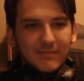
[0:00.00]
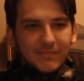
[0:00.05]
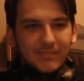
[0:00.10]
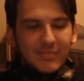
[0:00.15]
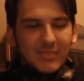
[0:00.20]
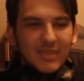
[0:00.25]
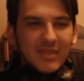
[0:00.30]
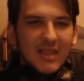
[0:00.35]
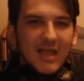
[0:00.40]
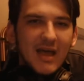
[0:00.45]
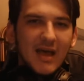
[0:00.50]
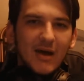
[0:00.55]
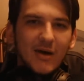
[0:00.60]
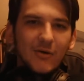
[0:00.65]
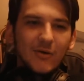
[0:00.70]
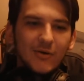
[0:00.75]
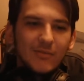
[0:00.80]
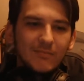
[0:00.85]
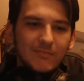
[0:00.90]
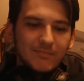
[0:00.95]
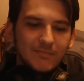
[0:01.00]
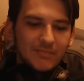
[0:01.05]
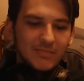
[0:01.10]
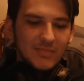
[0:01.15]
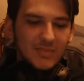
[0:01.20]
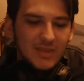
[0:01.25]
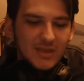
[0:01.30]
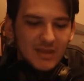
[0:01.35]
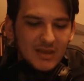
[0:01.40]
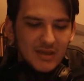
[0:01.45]
Now,
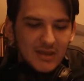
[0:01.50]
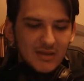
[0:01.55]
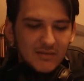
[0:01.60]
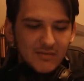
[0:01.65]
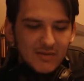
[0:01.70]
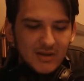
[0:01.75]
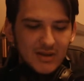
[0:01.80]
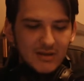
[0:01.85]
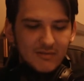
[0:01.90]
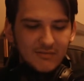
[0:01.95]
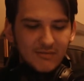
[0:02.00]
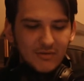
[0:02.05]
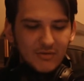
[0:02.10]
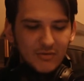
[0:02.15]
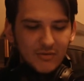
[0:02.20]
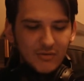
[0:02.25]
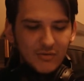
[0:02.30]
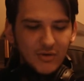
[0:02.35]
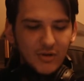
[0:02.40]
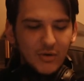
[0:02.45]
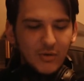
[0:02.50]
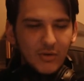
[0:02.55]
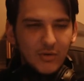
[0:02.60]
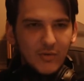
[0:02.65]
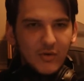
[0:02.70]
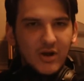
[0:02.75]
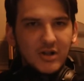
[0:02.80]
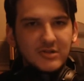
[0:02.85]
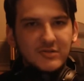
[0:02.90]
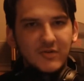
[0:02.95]
even if you go and
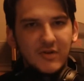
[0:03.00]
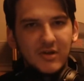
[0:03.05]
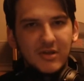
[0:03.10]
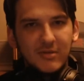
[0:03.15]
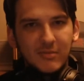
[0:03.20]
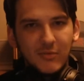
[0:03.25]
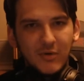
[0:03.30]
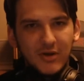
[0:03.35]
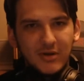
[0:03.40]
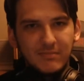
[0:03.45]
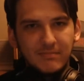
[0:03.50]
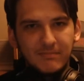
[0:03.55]
watch Volume 1,